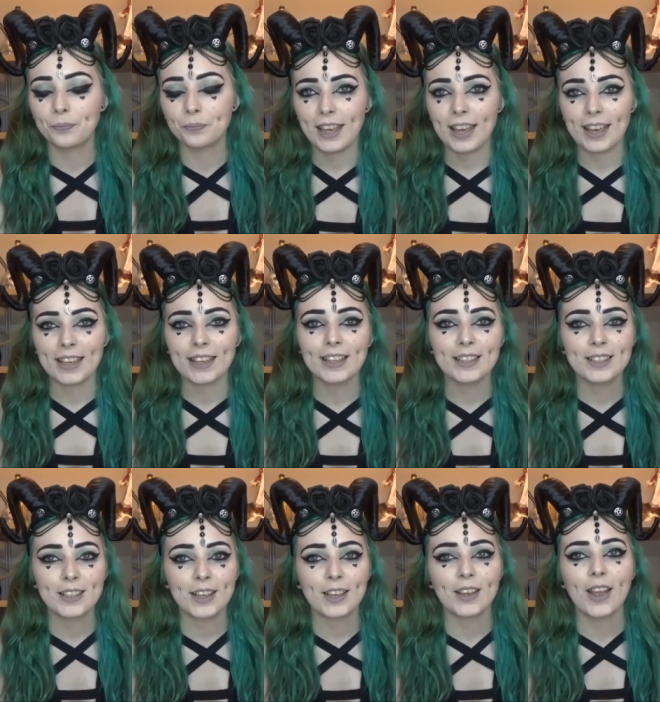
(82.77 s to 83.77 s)
Okay,
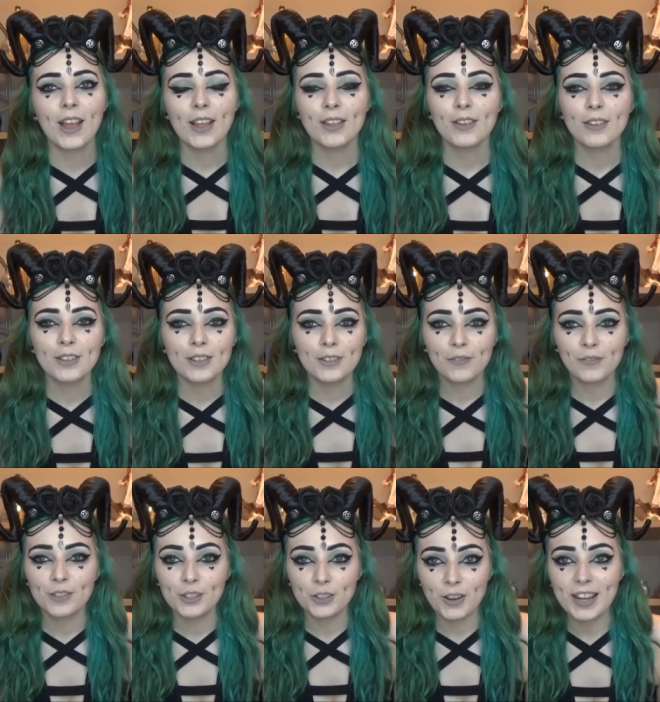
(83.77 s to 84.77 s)
so
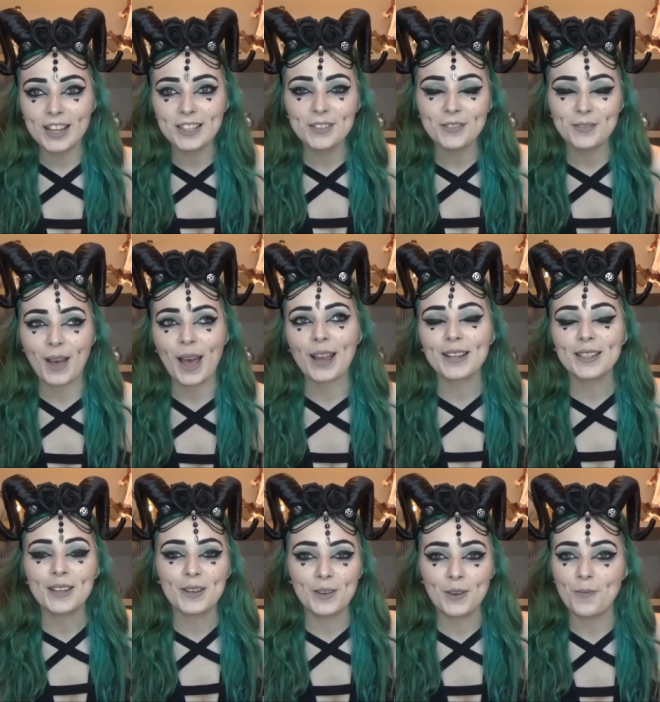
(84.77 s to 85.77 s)
strange fact
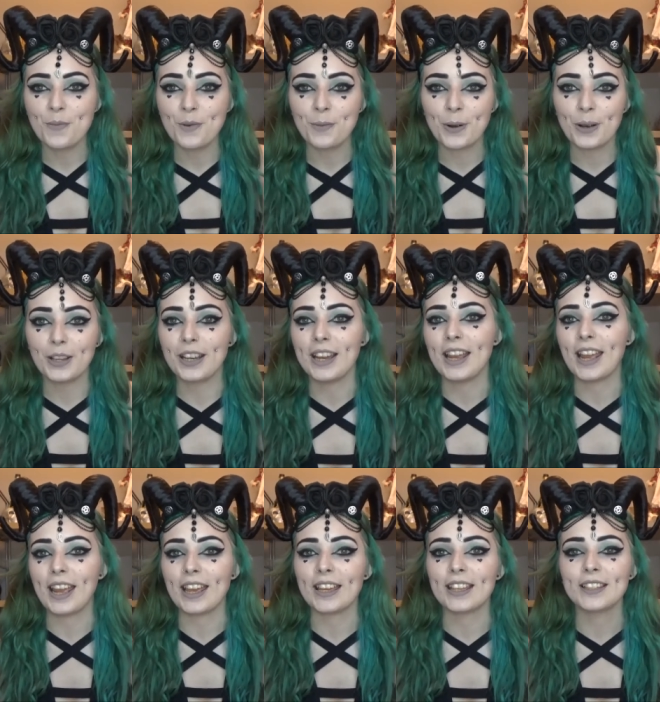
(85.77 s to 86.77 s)
number one
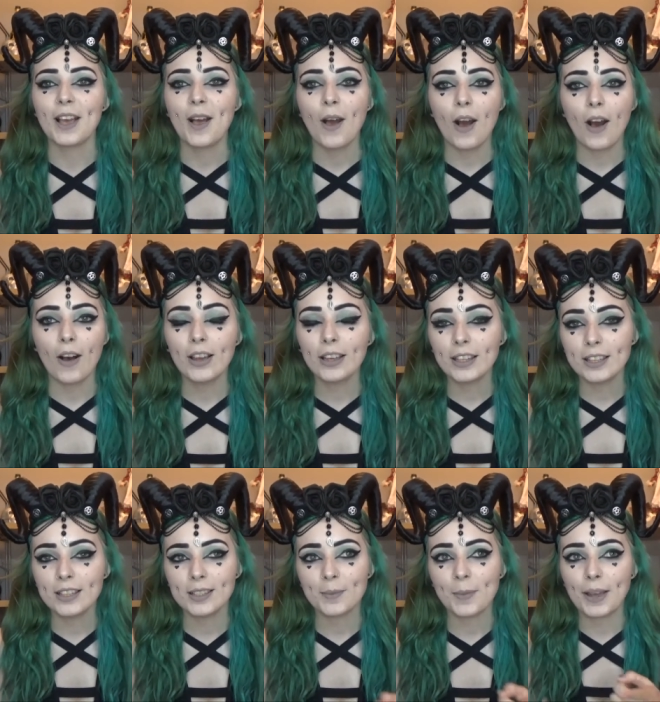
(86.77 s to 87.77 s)
is I can
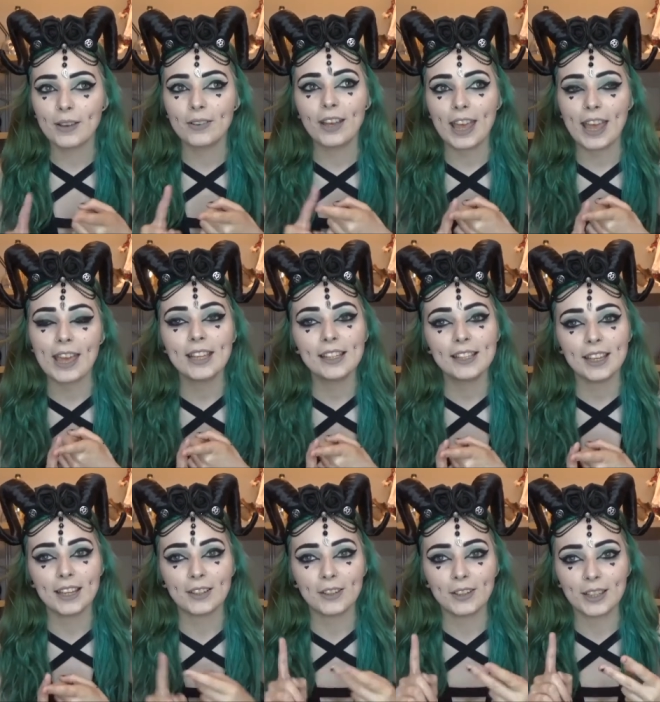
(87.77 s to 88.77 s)
smell heat
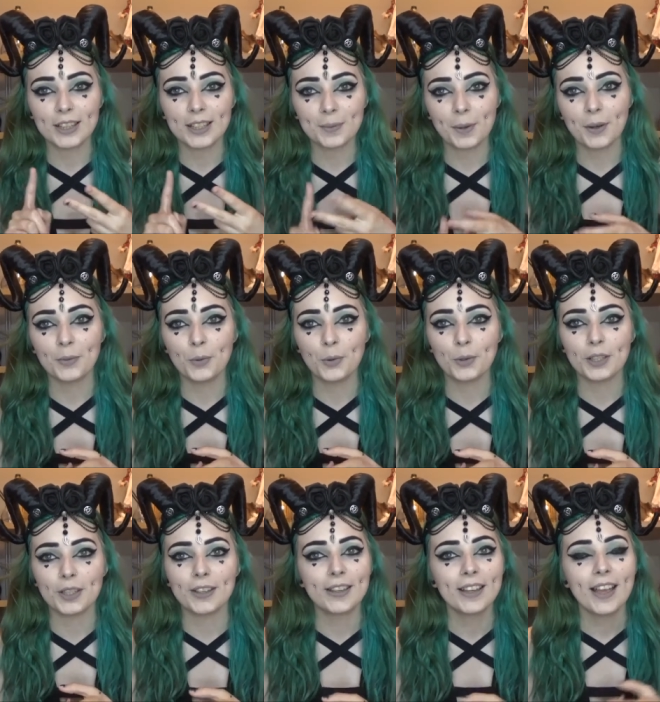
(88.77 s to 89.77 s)
and I can smell
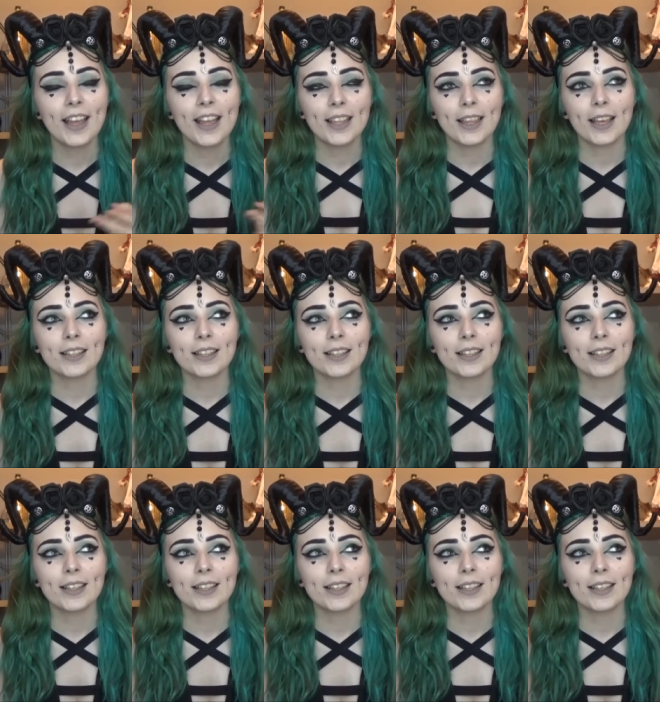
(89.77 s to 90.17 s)
water. That